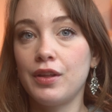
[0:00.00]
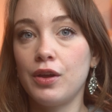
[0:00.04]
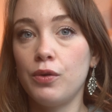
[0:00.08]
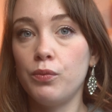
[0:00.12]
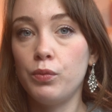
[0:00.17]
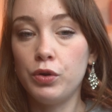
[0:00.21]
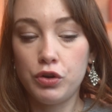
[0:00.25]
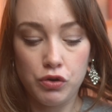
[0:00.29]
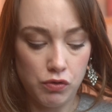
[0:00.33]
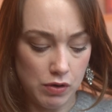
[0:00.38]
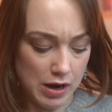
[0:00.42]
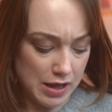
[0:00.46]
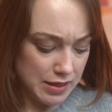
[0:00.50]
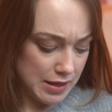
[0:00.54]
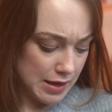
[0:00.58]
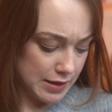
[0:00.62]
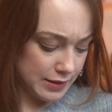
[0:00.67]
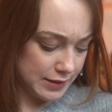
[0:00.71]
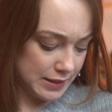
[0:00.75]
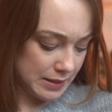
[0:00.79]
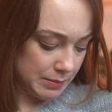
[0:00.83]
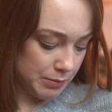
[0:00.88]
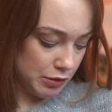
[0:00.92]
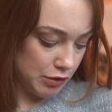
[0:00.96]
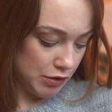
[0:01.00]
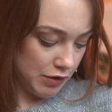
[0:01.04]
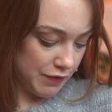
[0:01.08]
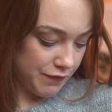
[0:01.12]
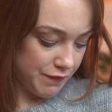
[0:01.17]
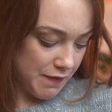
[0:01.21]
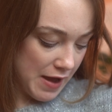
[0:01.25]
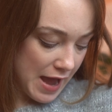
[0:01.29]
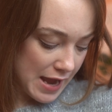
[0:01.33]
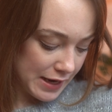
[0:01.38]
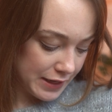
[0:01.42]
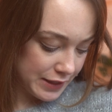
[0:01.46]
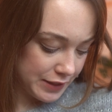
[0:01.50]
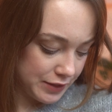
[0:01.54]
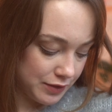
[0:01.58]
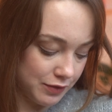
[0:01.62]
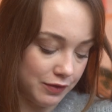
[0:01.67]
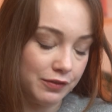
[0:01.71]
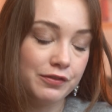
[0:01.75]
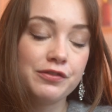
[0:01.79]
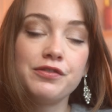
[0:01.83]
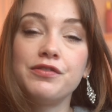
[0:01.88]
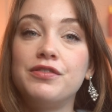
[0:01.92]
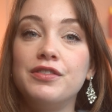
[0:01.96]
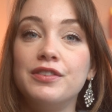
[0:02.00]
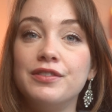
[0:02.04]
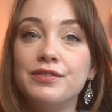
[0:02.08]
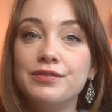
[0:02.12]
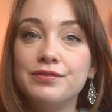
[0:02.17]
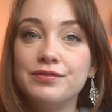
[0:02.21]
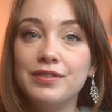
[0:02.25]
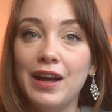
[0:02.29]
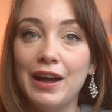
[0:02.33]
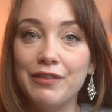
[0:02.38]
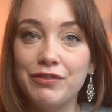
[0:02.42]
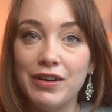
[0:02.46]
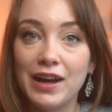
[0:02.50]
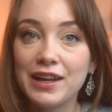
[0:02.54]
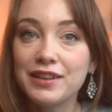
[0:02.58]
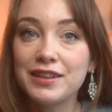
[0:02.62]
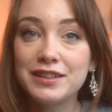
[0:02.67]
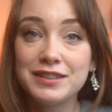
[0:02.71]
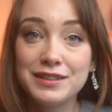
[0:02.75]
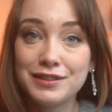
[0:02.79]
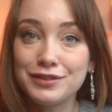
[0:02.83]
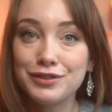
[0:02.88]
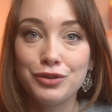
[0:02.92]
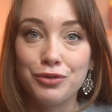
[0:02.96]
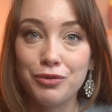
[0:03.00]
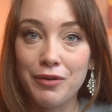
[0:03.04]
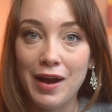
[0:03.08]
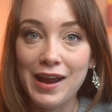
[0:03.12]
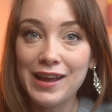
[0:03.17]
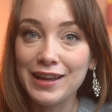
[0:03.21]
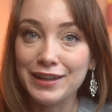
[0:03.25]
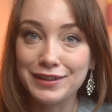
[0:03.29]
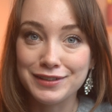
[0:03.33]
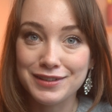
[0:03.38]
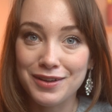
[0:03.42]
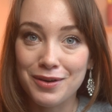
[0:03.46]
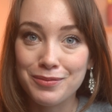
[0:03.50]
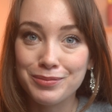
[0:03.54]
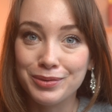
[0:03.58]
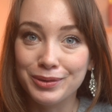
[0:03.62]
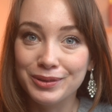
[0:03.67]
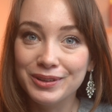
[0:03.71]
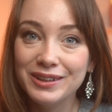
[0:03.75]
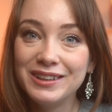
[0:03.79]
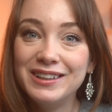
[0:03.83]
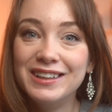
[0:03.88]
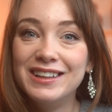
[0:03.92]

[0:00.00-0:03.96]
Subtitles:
would create that similar effect of... In fact, this is a great example